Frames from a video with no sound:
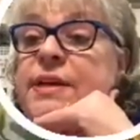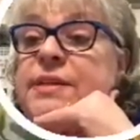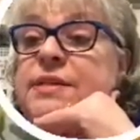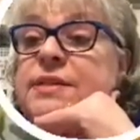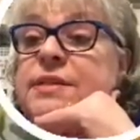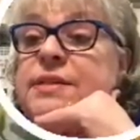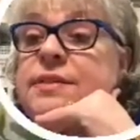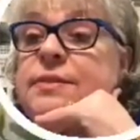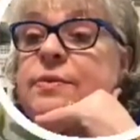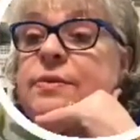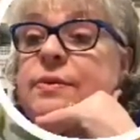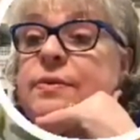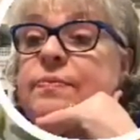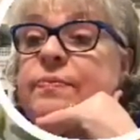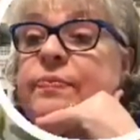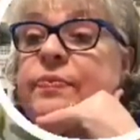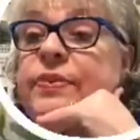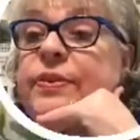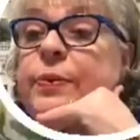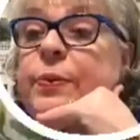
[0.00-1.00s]
us
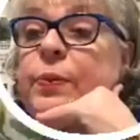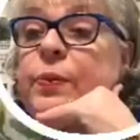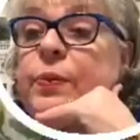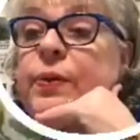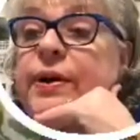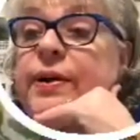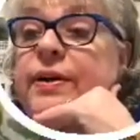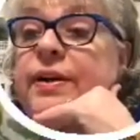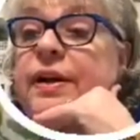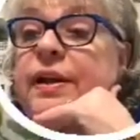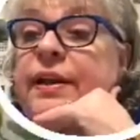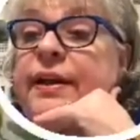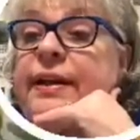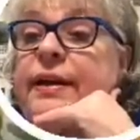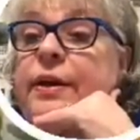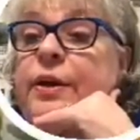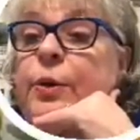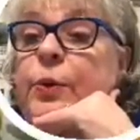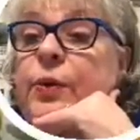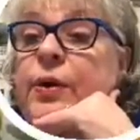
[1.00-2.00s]
wear clean
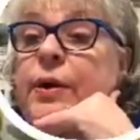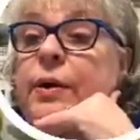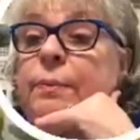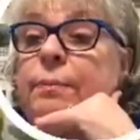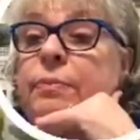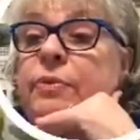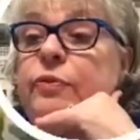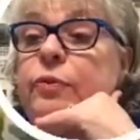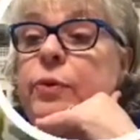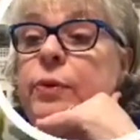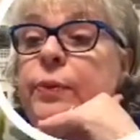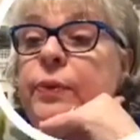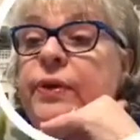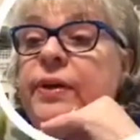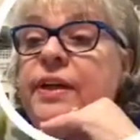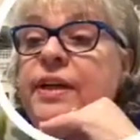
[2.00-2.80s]
underwear before.